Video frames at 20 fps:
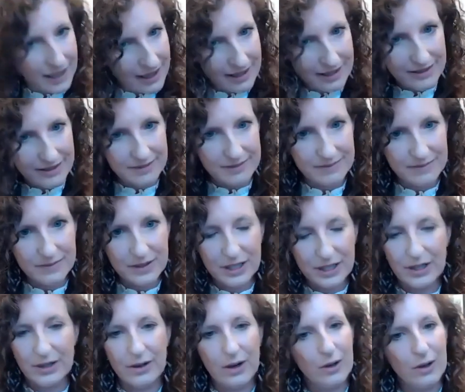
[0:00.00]
um, you
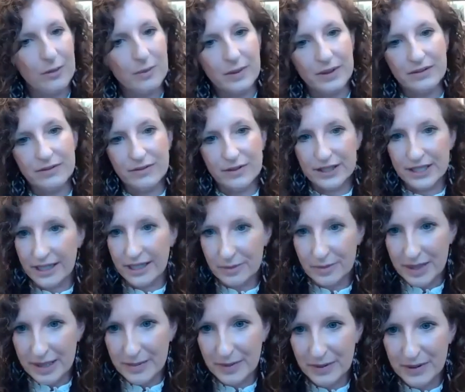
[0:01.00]
know, open for young
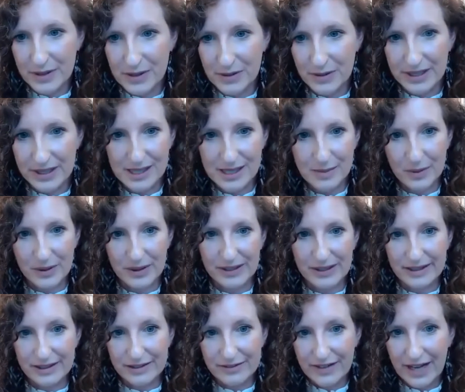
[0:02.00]
people to explore
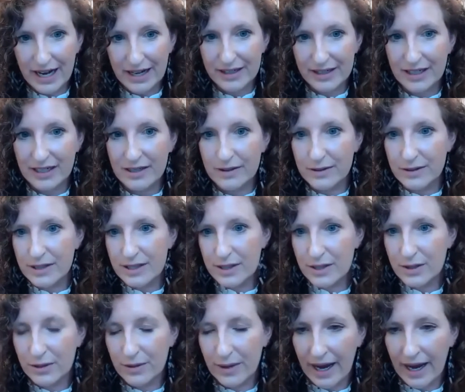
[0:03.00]
their values,
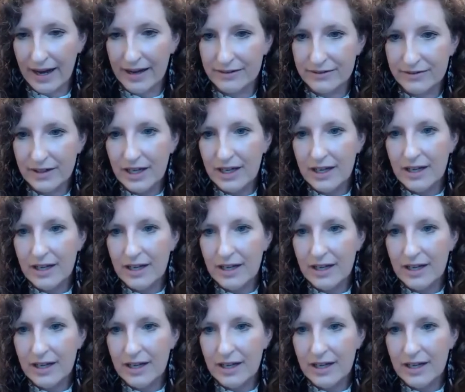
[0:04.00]
to have